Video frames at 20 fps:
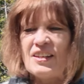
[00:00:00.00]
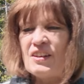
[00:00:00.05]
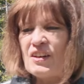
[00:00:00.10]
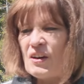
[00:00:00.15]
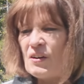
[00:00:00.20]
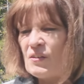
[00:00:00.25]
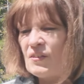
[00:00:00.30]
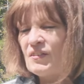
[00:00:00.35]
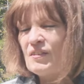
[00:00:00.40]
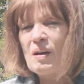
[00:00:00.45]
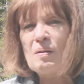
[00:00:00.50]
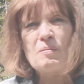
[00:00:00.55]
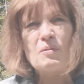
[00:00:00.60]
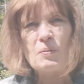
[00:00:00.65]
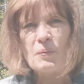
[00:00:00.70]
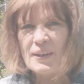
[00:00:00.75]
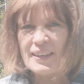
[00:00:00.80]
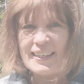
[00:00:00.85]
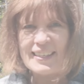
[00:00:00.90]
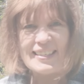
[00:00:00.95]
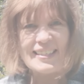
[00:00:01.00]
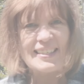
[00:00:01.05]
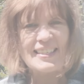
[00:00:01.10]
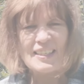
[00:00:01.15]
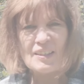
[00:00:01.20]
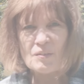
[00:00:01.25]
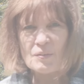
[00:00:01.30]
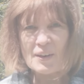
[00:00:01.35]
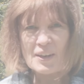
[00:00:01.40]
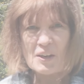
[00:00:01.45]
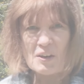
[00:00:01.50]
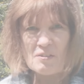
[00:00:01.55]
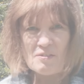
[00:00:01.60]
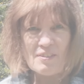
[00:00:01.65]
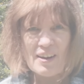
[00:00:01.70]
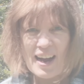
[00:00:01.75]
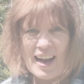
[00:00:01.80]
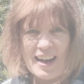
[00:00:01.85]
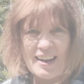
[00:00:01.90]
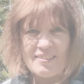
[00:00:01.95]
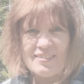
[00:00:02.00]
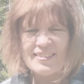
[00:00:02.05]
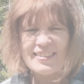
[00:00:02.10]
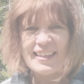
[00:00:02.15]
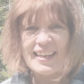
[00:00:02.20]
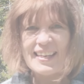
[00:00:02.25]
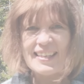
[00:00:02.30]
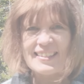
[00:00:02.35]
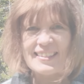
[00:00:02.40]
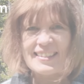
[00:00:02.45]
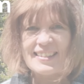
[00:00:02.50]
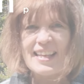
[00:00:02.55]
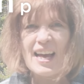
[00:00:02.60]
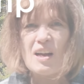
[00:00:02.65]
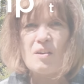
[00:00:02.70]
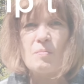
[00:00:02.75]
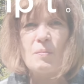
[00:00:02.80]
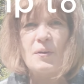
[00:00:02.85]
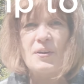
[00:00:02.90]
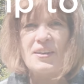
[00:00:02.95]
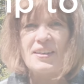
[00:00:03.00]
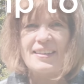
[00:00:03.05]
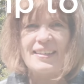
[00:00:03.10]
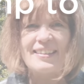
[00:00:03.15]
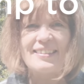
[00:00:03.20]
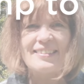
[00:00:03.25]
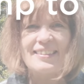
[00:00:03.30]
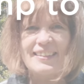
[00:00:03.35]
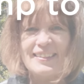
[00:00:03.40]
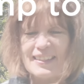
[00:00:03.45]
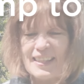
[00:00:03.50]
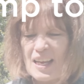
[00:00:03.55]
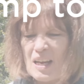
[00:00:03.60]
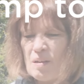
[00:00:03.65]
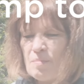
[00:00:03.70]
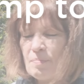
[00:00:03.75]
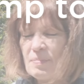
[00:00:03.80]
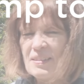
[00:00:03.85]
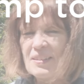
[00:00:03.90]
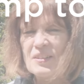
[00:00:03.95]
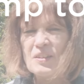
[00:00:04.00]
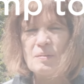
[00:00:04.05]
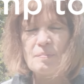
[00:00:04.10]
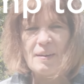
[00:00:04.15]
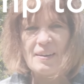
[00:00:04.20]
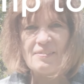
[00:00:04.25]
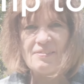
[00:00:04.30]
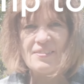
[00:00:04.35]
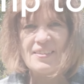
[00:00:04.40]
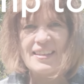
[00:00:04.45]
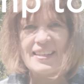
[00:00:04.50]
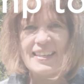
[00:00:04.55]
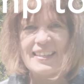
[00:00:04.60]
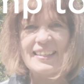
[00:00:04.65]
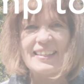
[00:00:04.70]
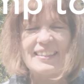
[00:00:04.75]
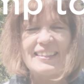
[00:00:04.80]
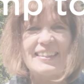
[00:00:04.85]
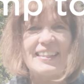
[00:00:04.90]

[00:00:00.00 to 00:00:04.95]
You know, Psalms 119, 105 says, Thy word is a lamp unto my feet and a